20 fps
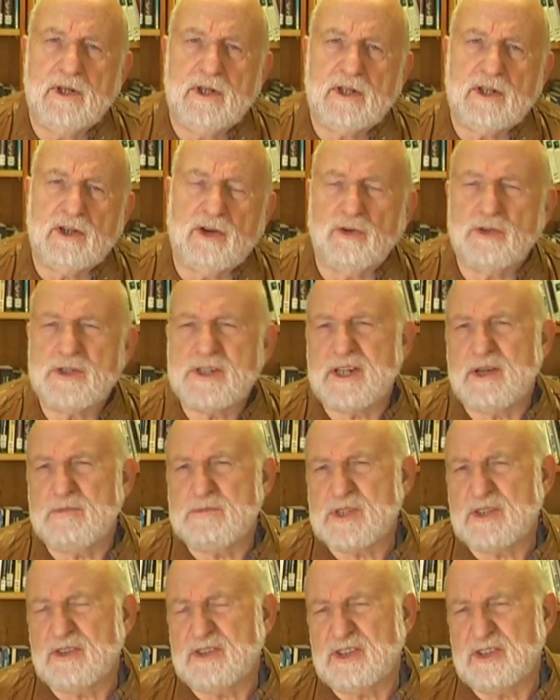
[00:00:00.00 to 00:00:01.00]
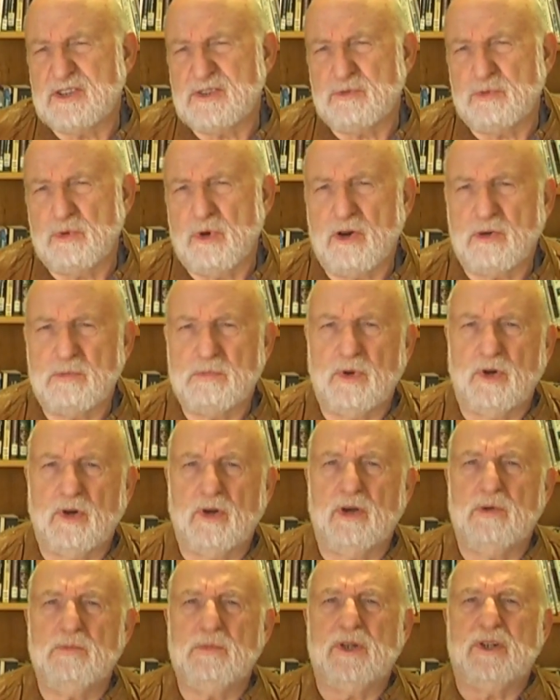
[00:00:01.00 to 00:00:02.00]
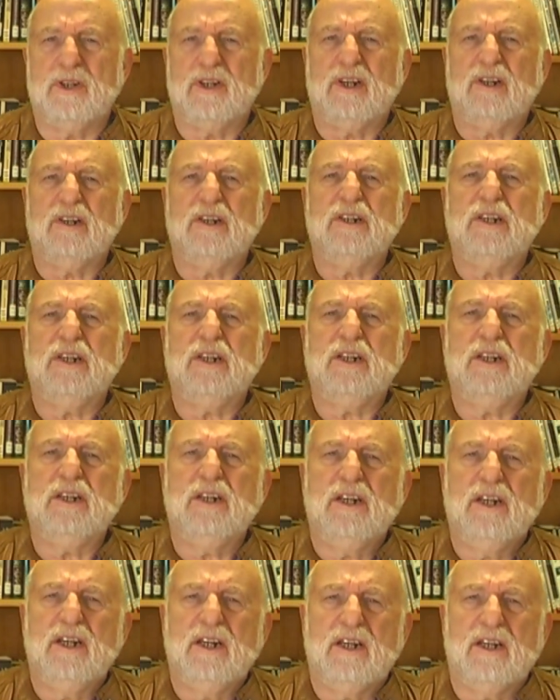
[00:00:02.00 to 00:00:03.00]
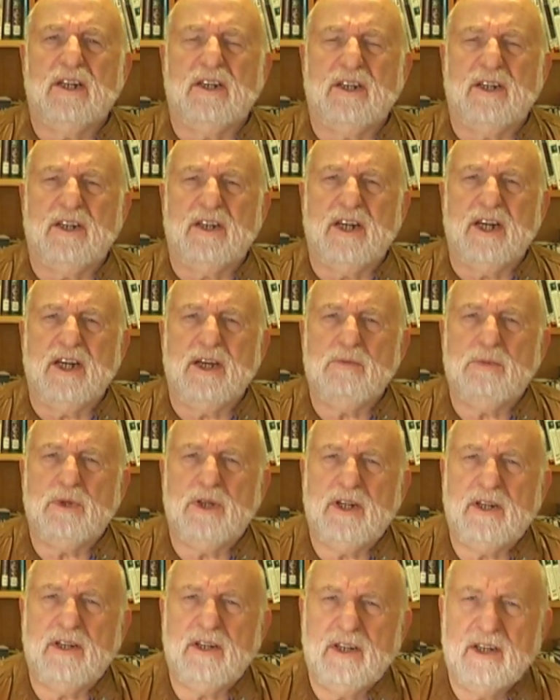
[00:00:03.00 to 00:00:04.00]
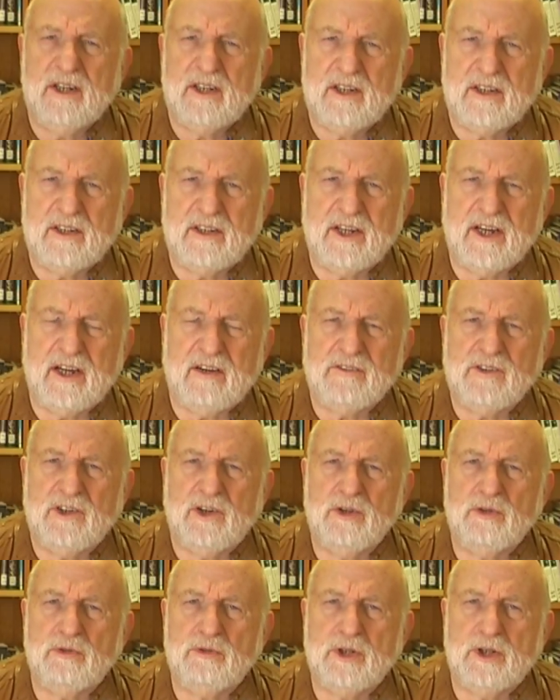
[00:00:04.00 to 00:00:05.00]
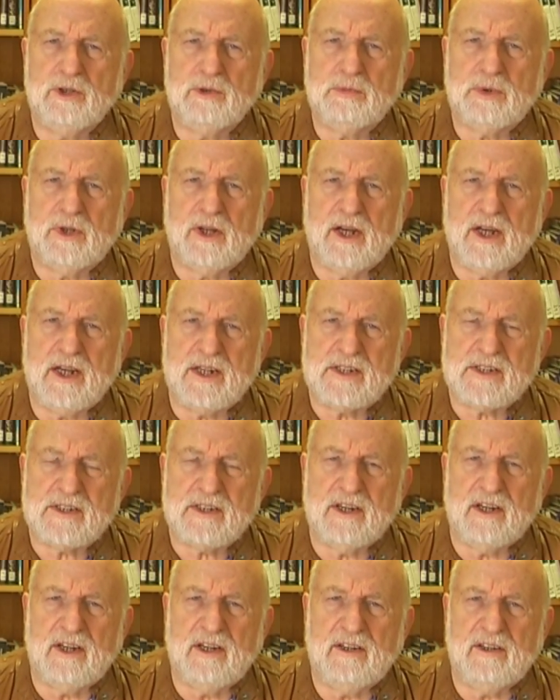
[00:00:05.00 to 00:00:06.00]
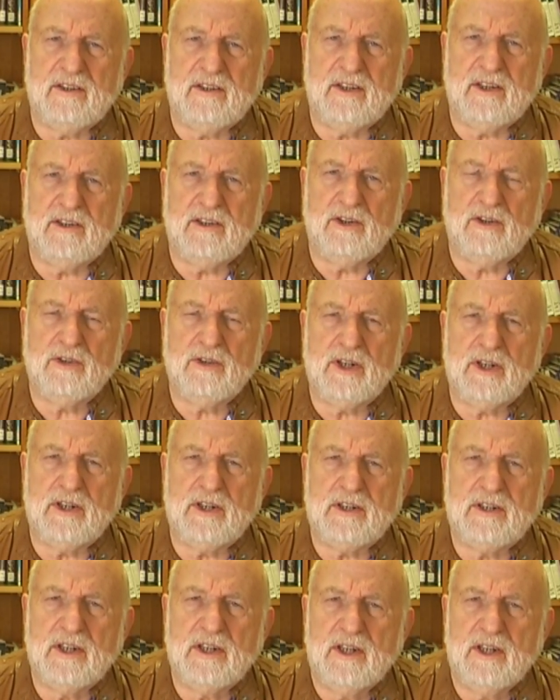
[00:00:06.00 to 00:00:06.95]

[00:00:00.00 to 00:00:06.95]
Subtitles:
Concepts such as rock bottom and clean and enabling, they have no real place, and they're only